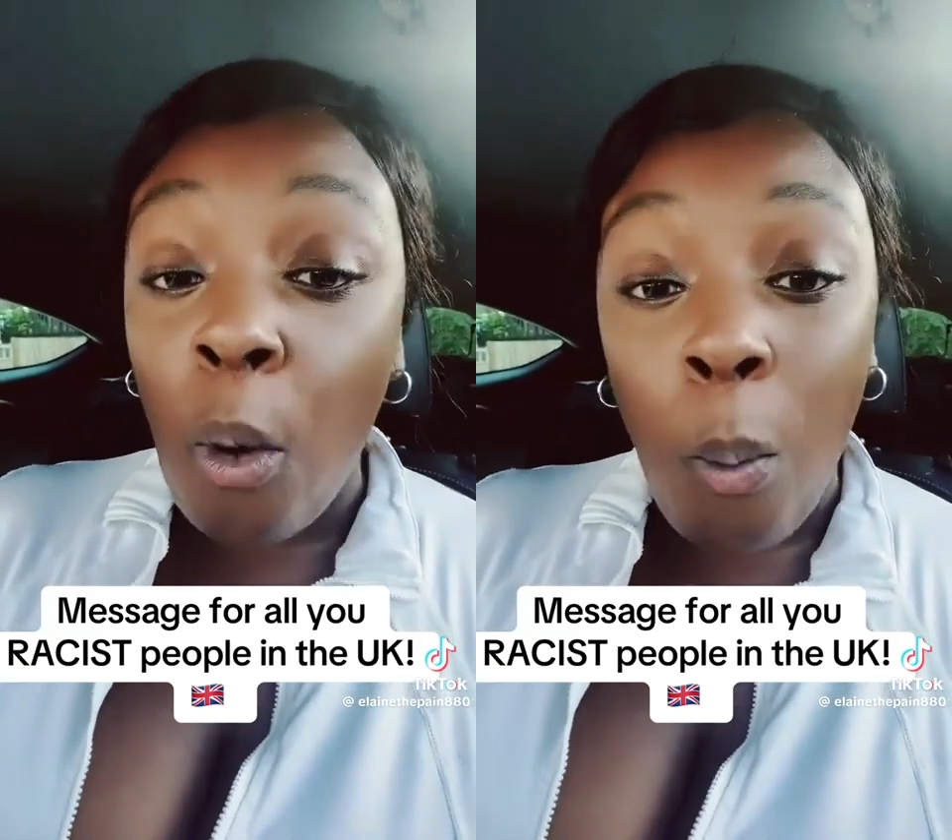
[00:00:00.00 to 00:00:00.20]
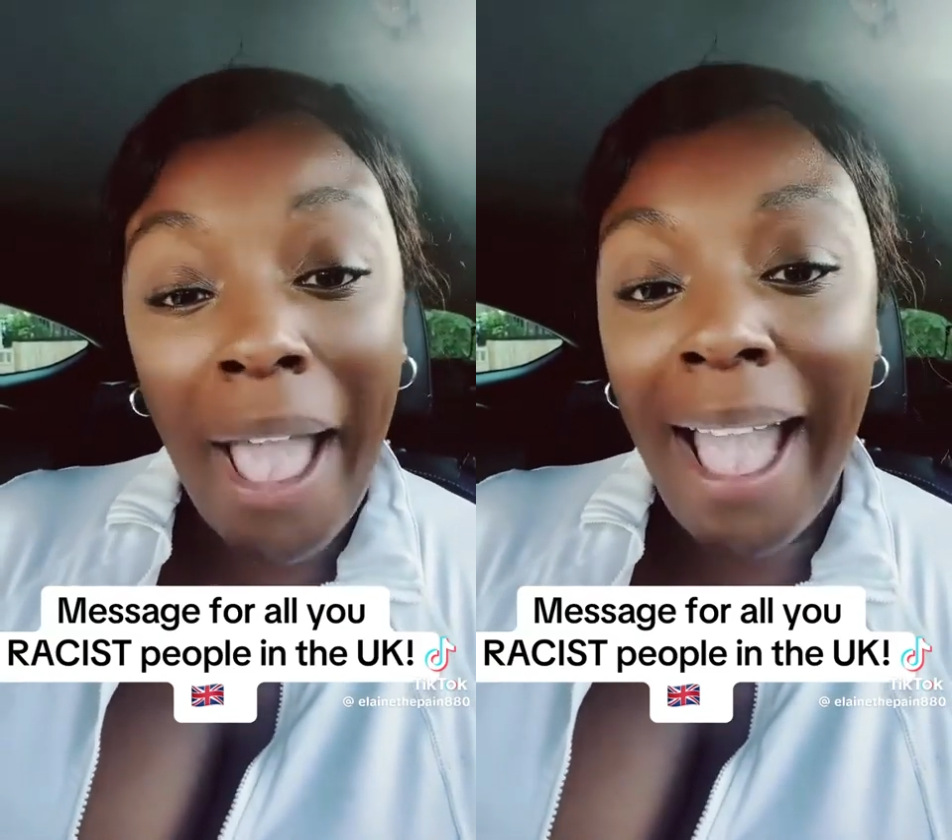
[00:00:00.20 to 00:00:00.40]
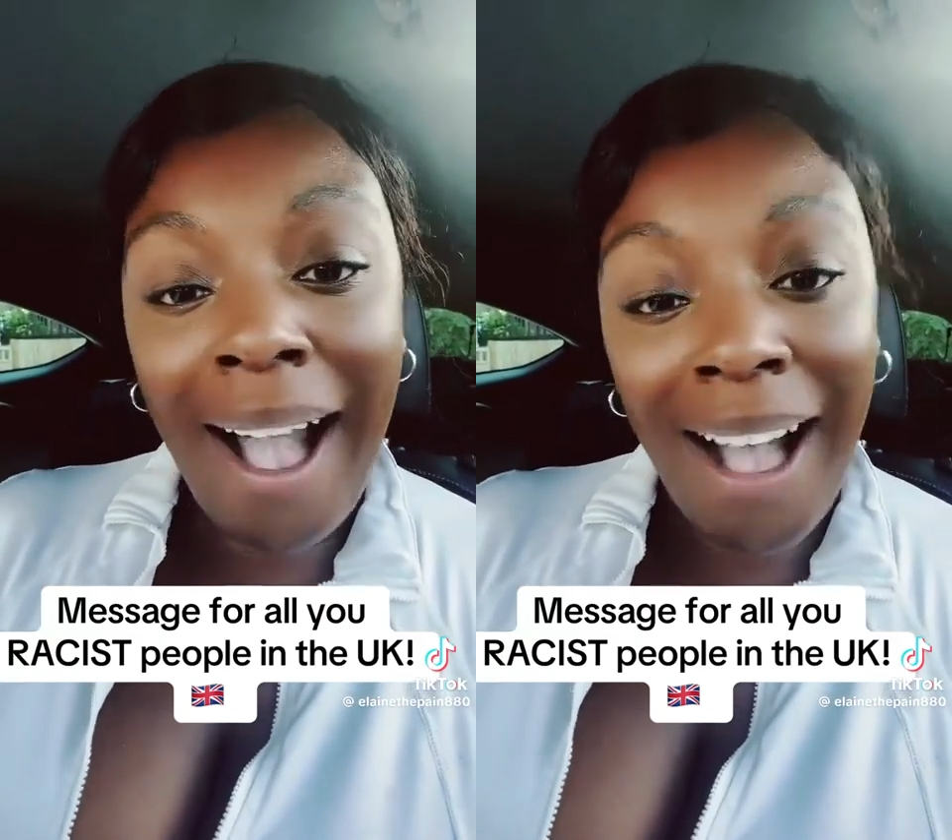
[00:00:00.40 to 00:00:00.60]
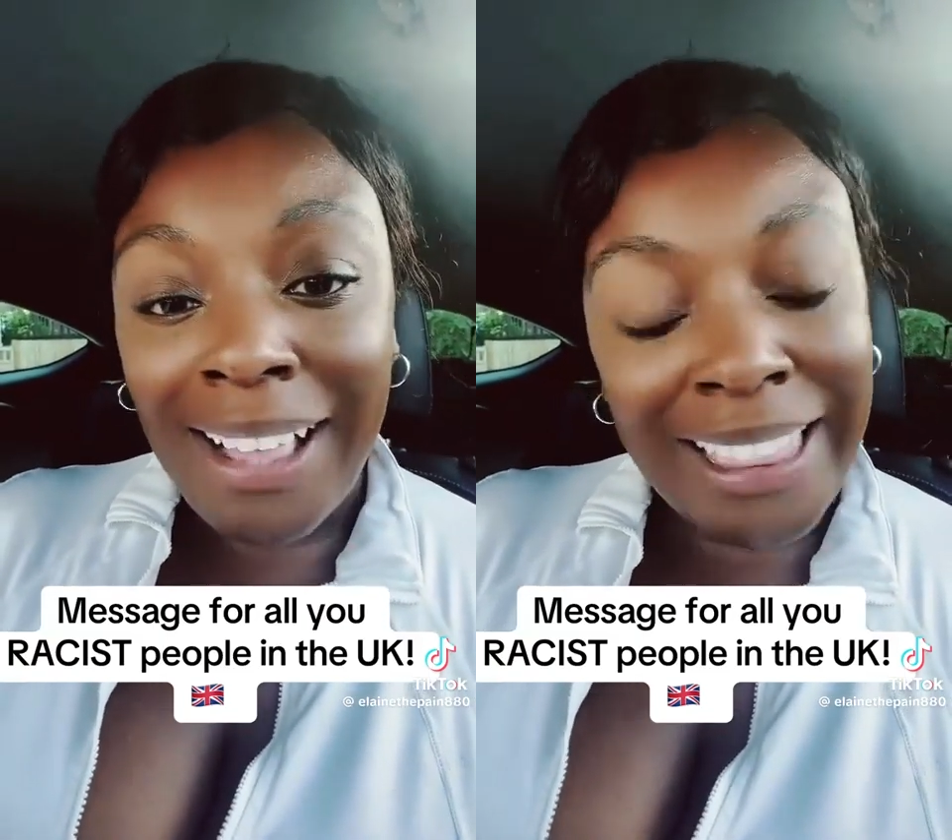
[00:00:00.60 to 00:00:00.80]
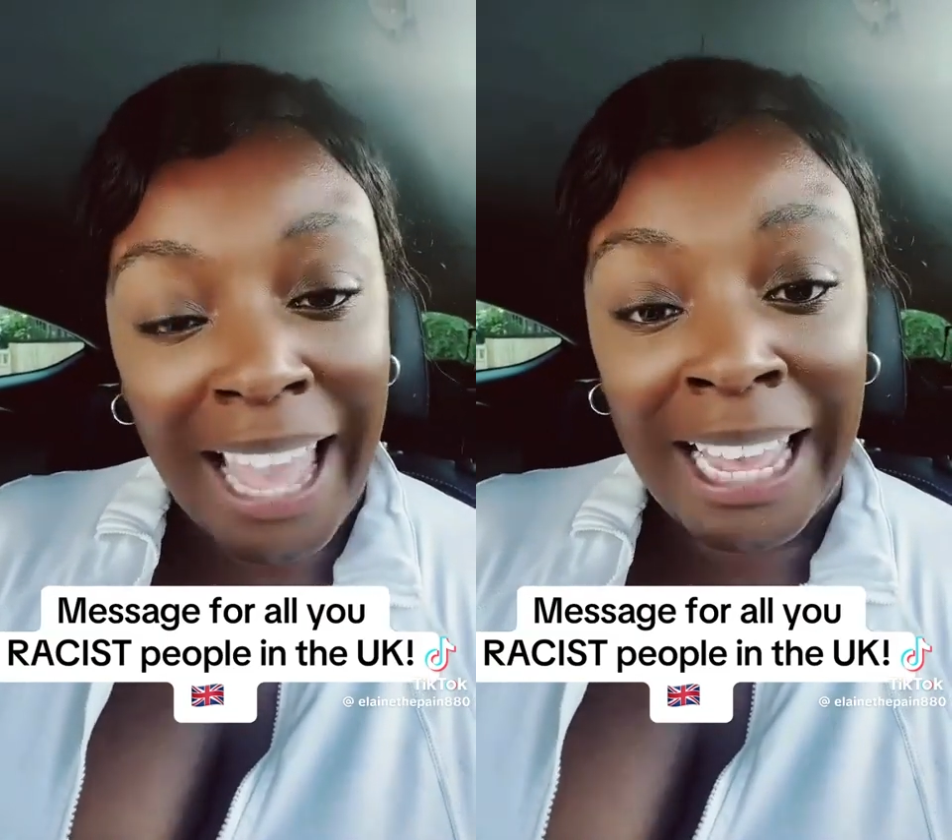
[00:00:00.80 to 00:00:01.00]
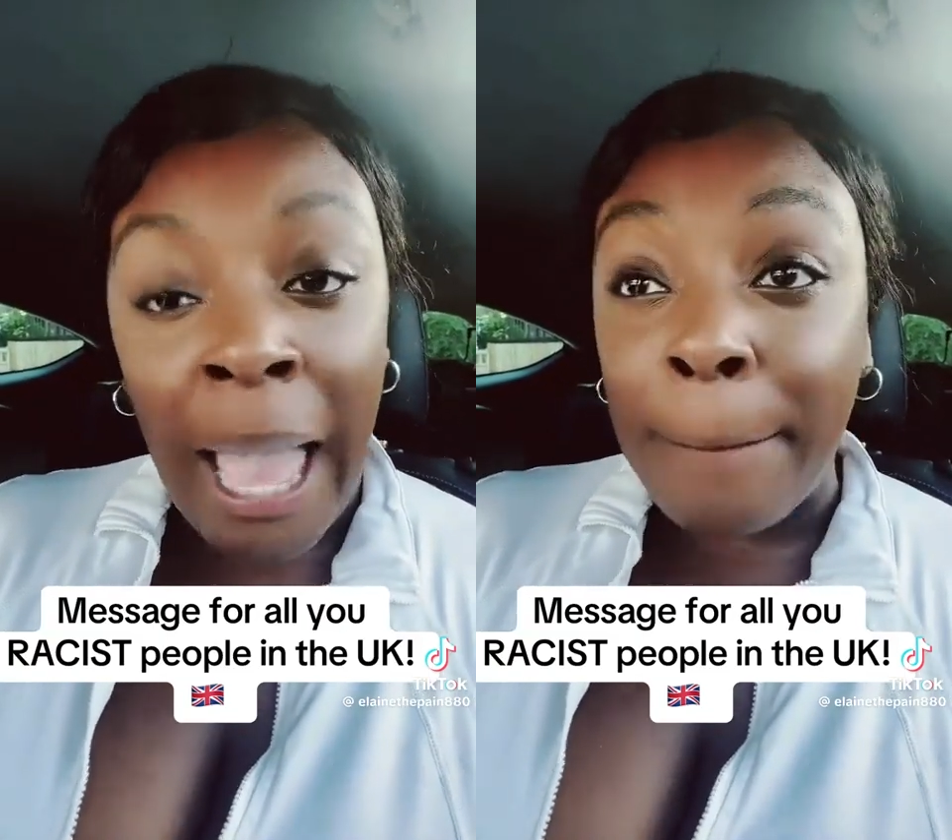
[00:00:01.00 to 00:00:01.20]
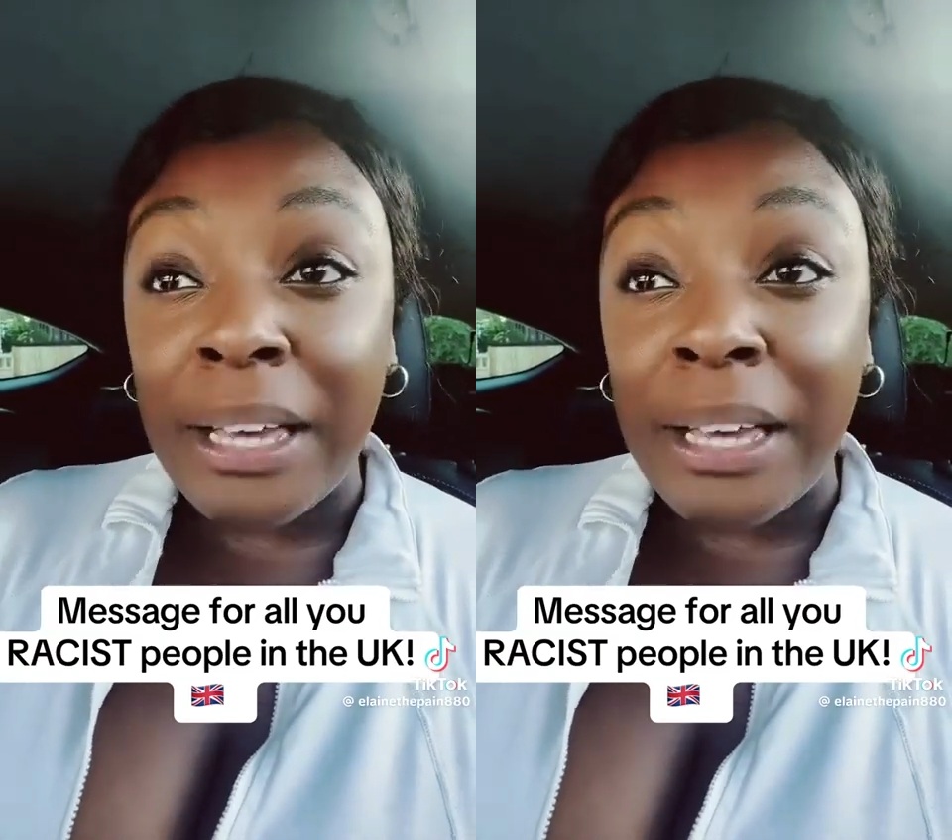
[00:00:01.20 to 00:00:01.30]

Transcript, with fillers: Where are they?